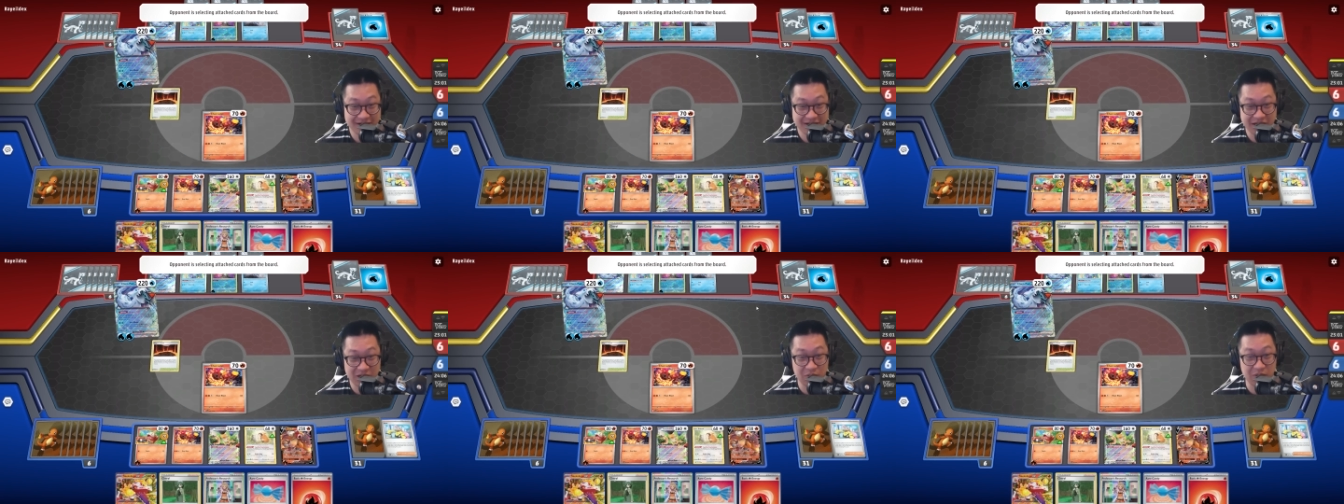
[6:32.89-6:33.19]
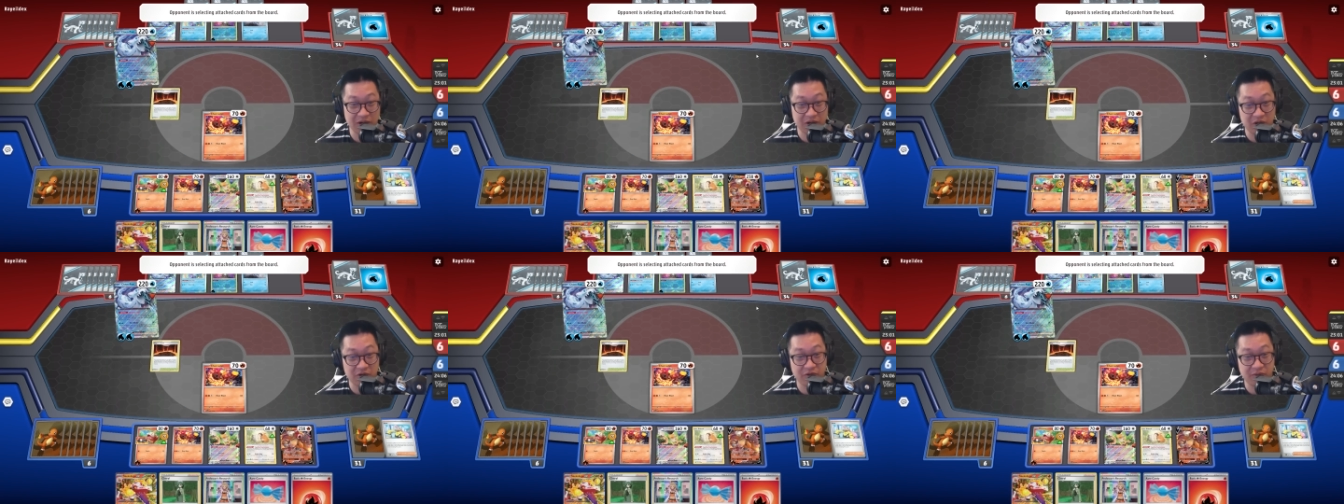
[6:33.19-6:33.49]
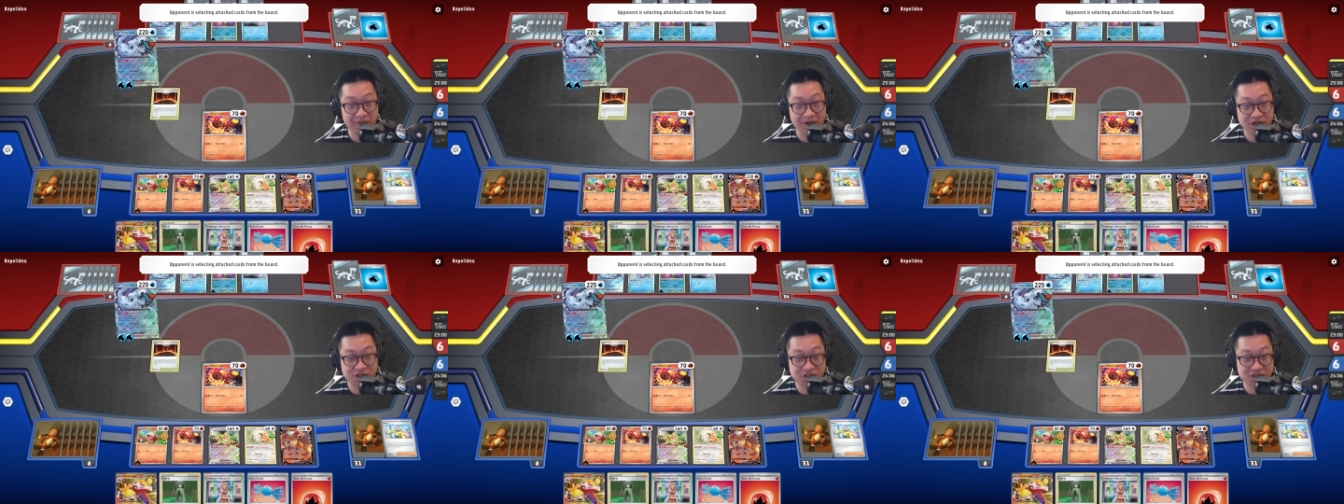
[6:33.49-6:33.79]
You want to go for
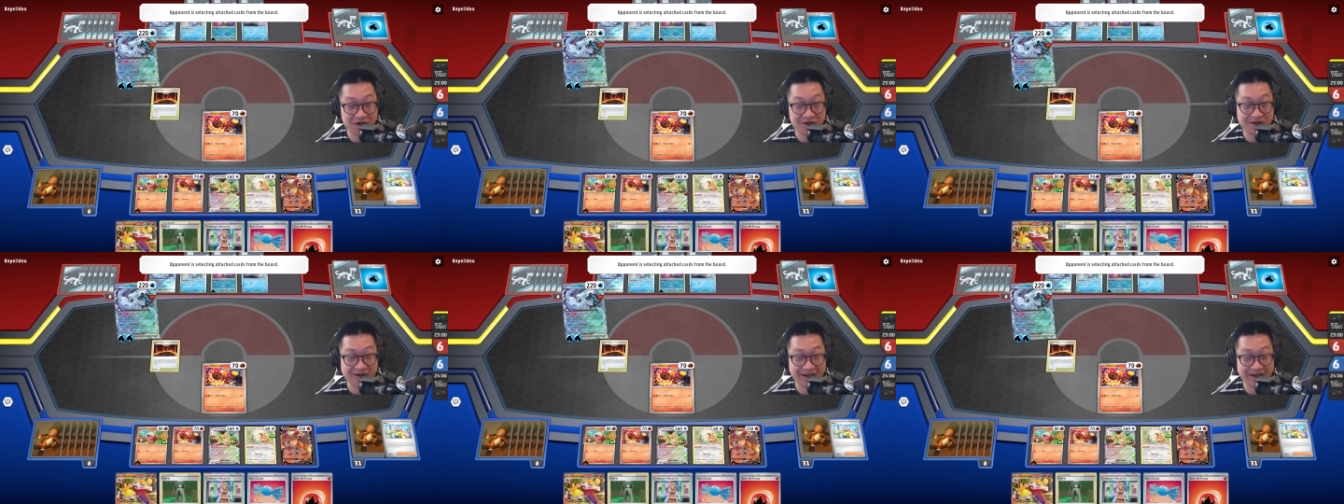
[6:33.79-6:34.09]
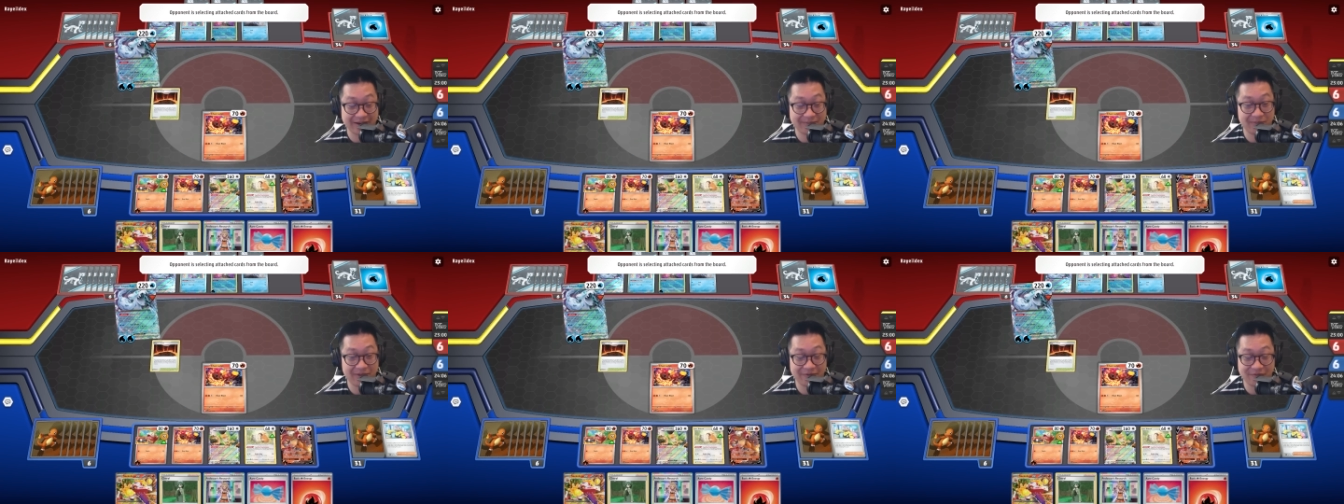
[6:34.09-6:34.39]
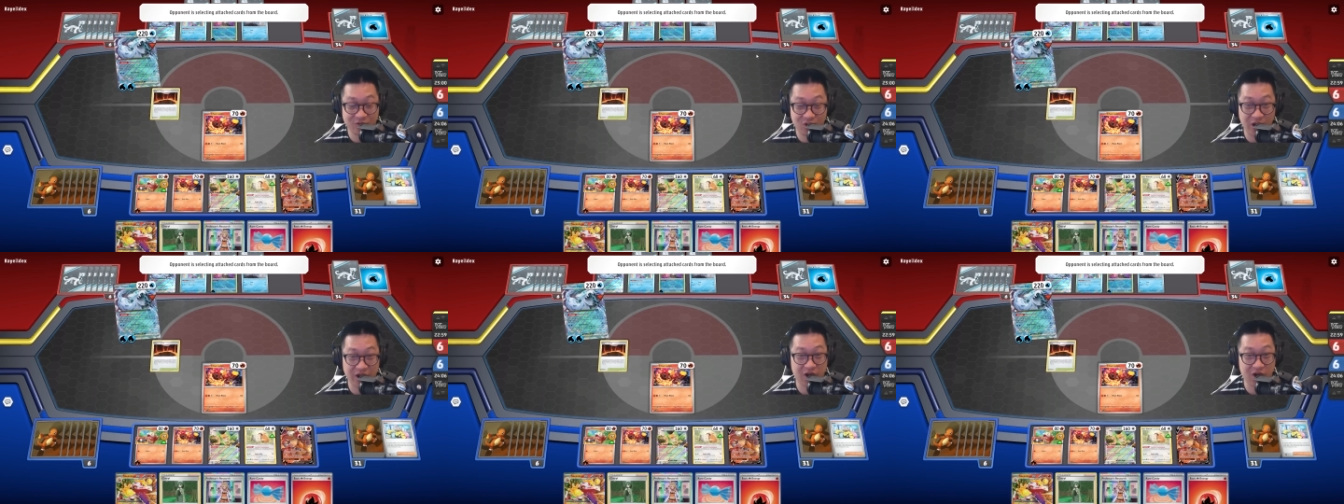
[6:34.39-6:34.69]
my Charcadet and my
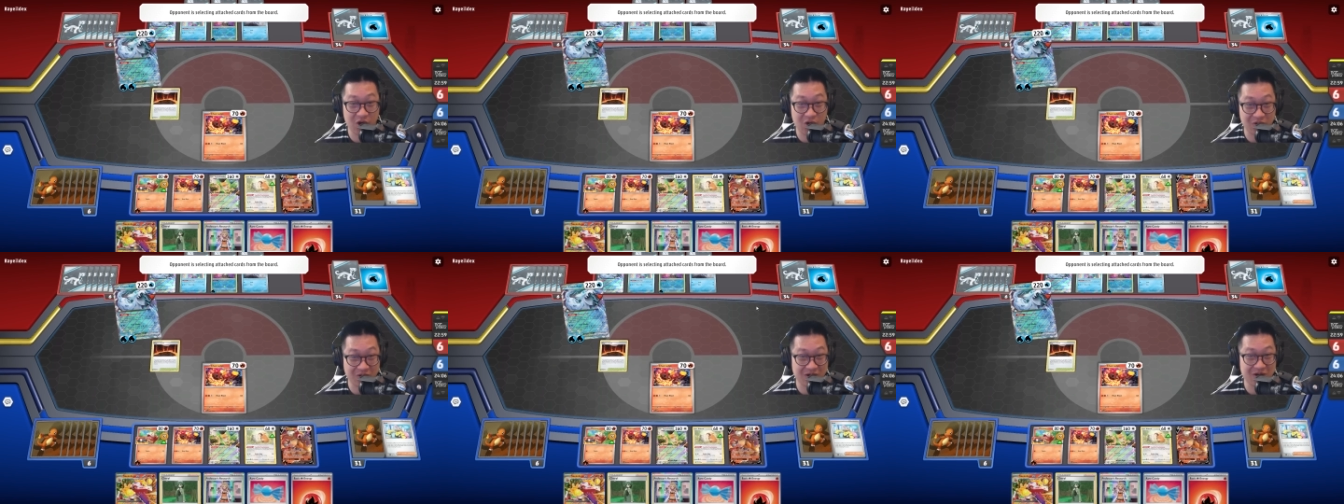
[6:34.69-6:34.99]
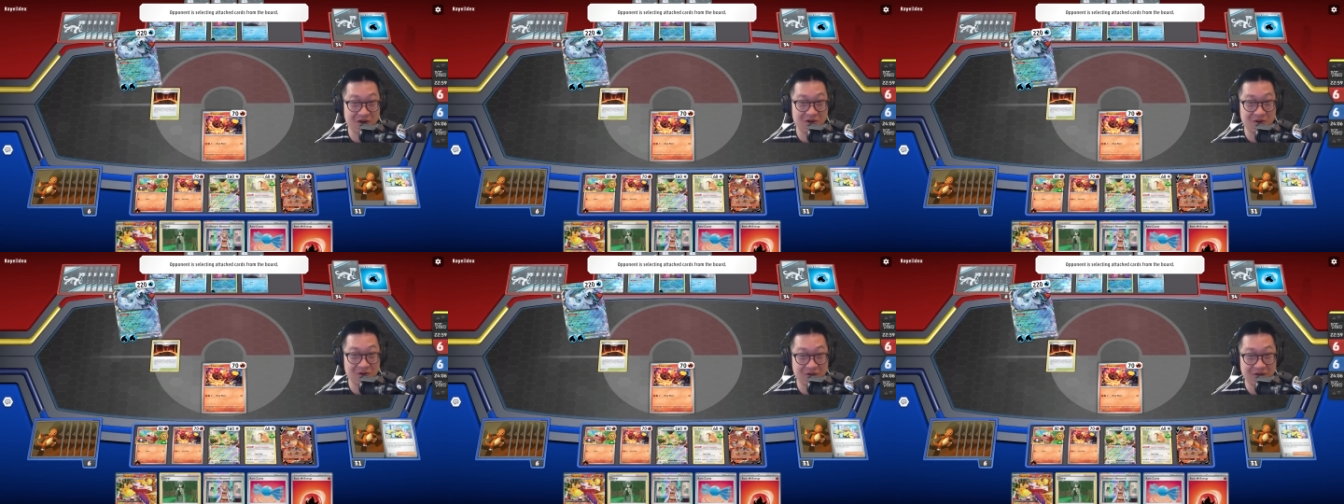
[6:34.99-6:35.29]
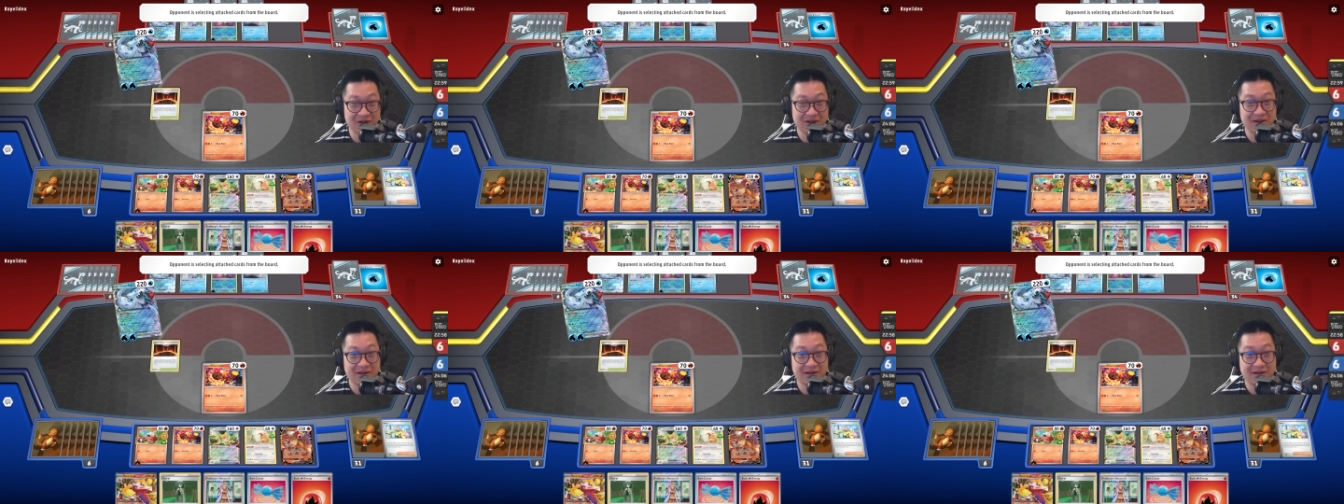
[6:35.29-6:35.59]
Fuecoco?
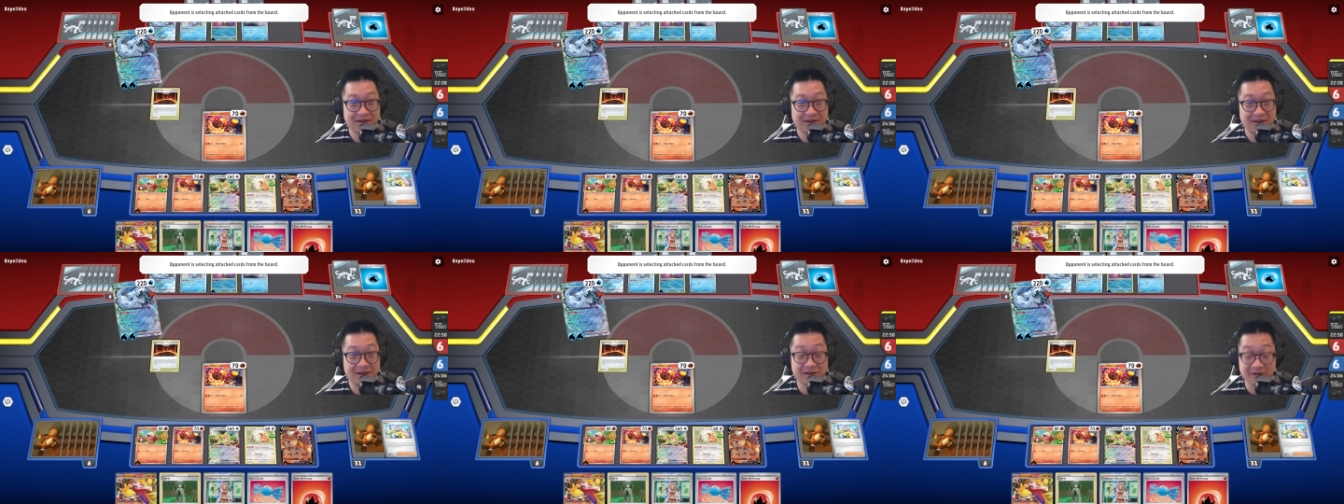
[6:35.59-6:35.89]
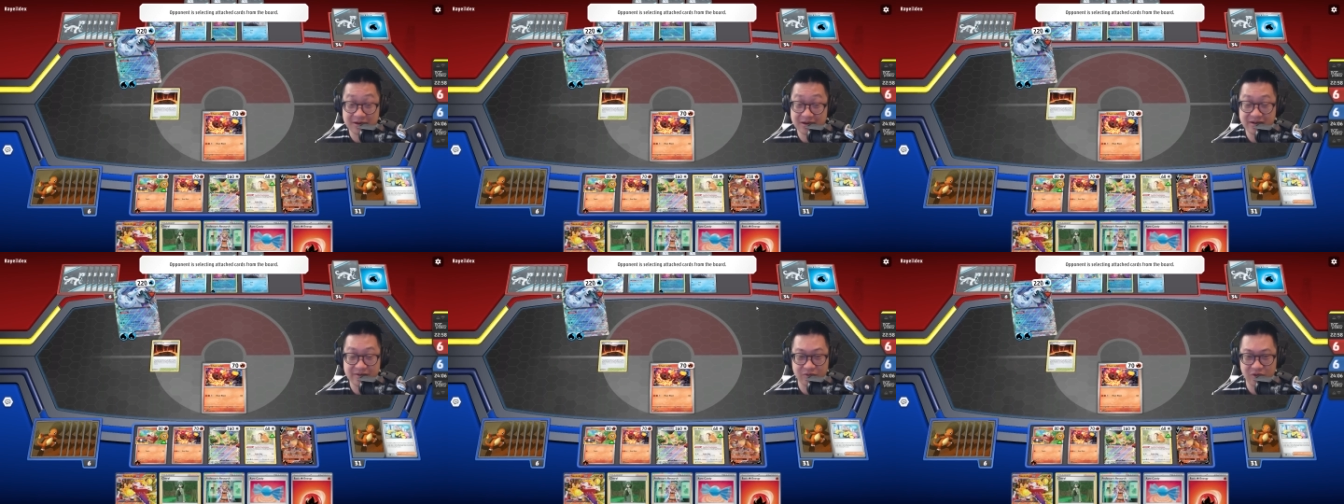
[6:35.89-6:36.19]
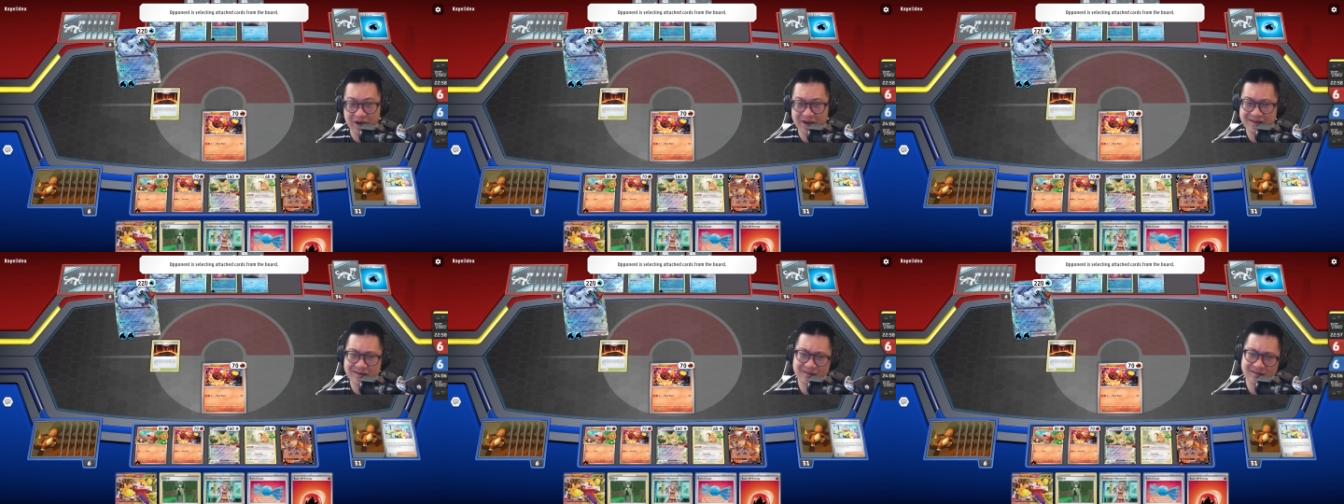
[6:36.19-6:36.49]
He could have,
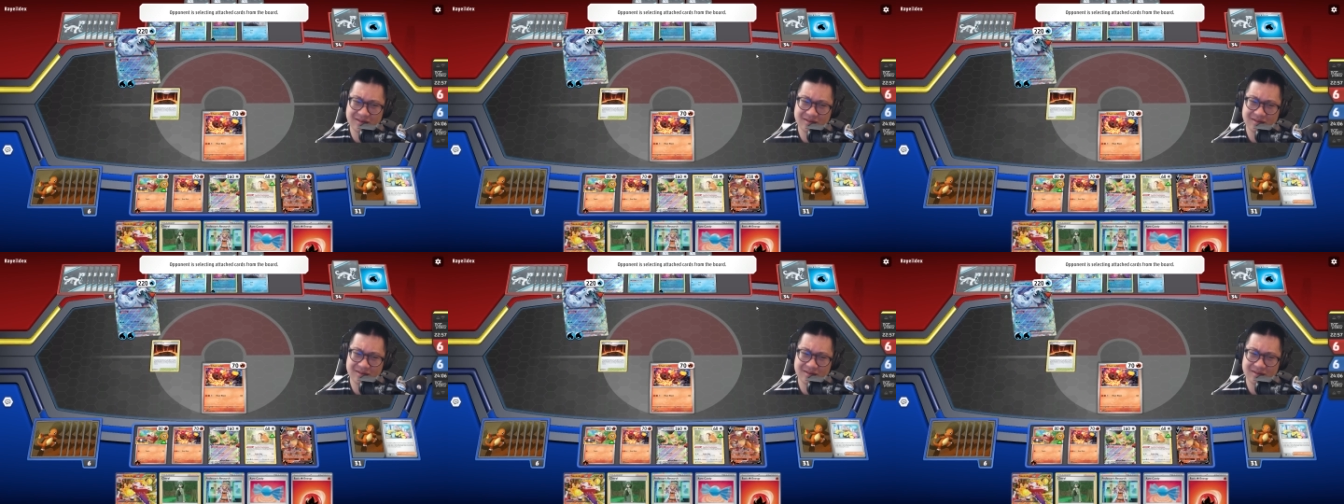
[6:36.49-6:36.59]
right?